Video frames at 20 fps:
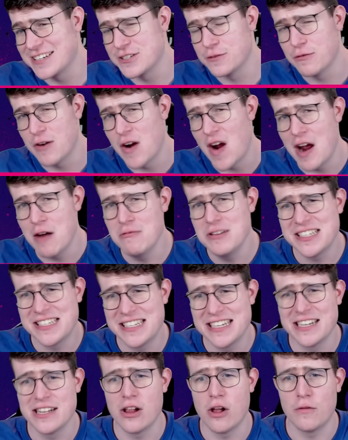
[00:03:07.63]
So for every
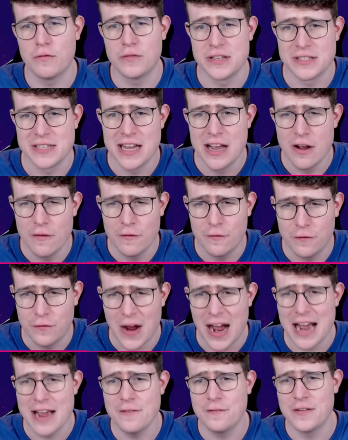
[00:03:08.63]
single of this
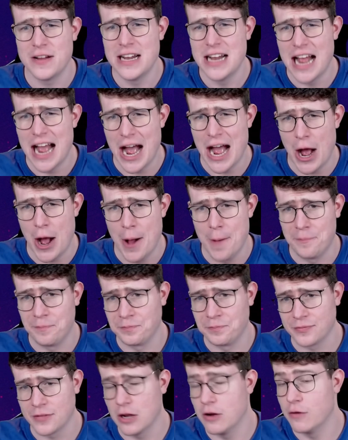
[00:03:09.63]
5
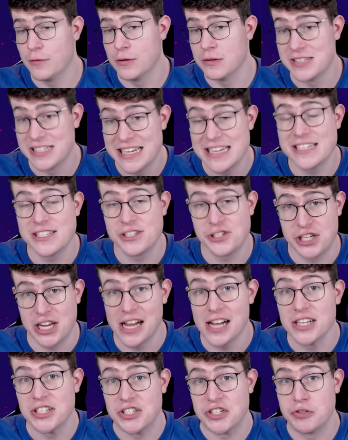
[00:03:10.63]
or from the 6
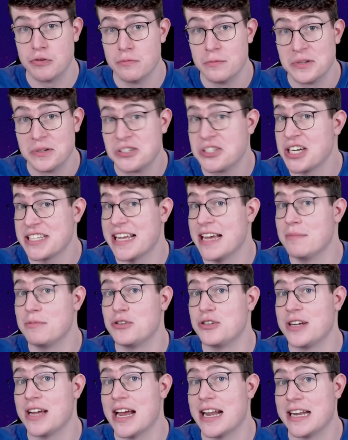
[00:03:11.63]
challenges, you will just able
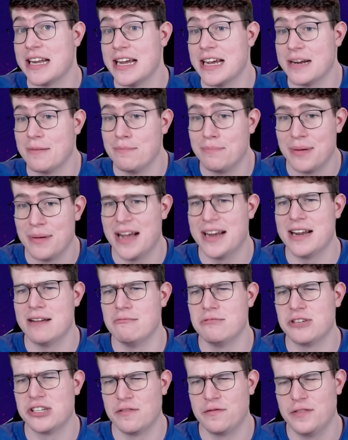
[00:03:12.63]
to get like banner,
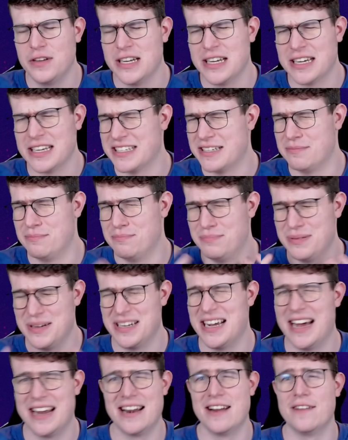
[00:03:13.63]
which I feel like is a bit
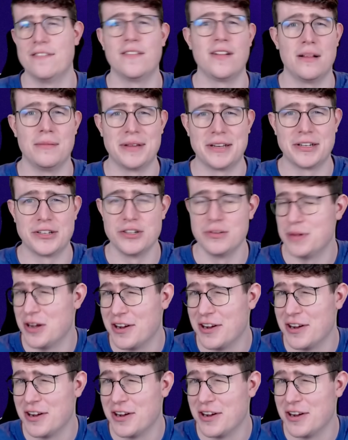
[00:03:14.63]
underwhelming, to be